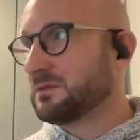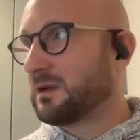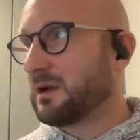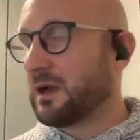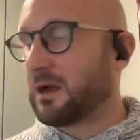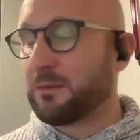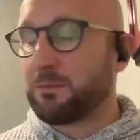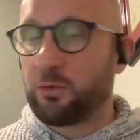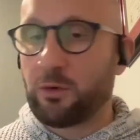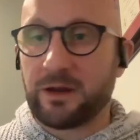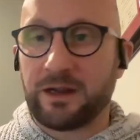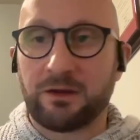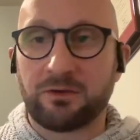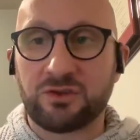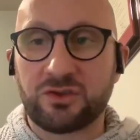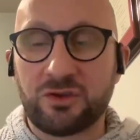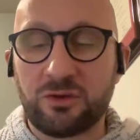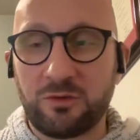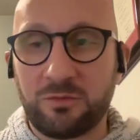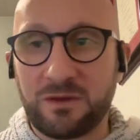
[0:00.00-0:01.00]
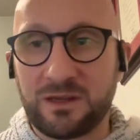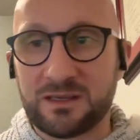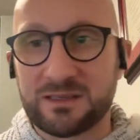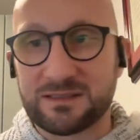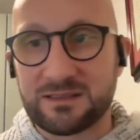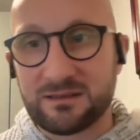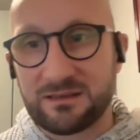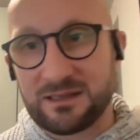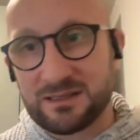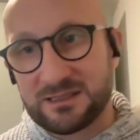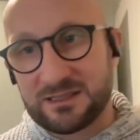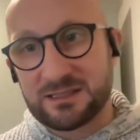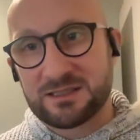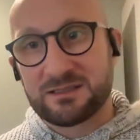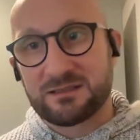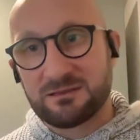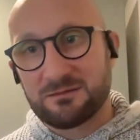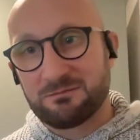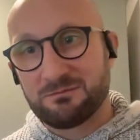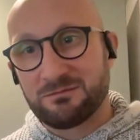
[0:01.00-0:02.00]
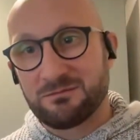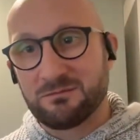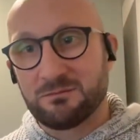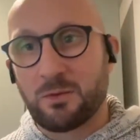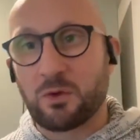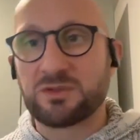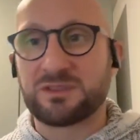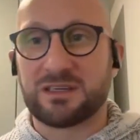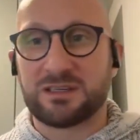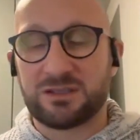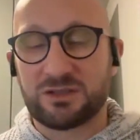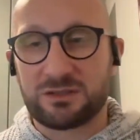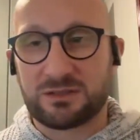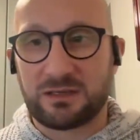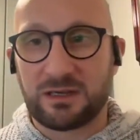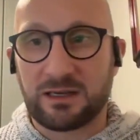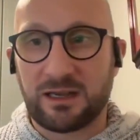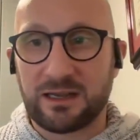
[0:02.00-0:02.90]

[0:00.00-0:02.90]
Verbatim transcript: uh, point out too, because this is most interesting,